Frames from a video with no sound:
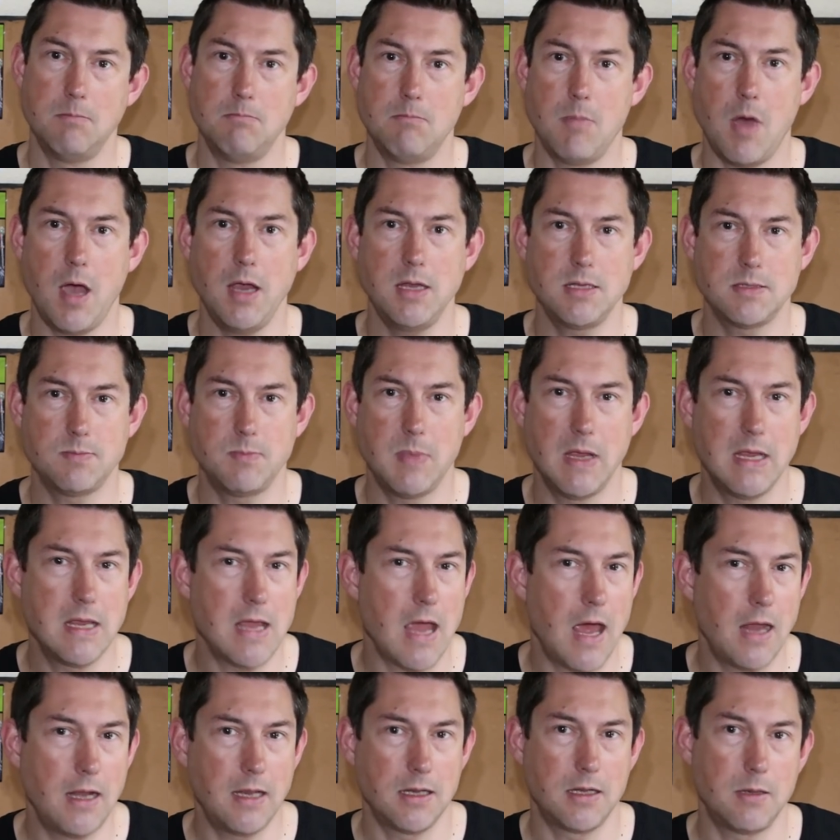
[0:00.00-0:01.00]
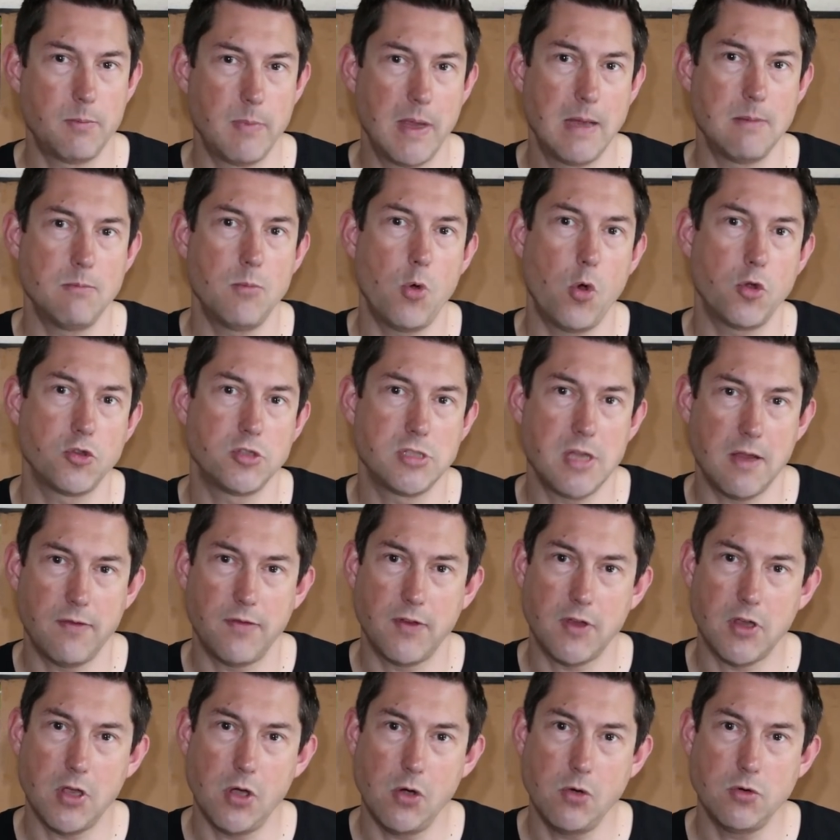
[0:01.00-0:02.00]
might be a little bit more
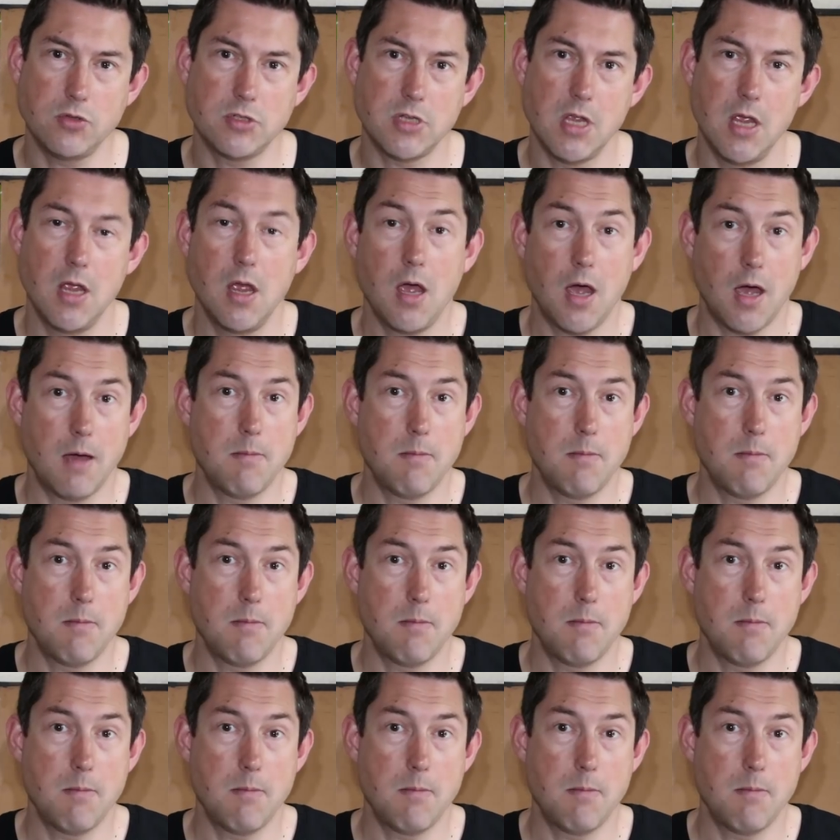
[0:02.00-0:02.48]
difficult.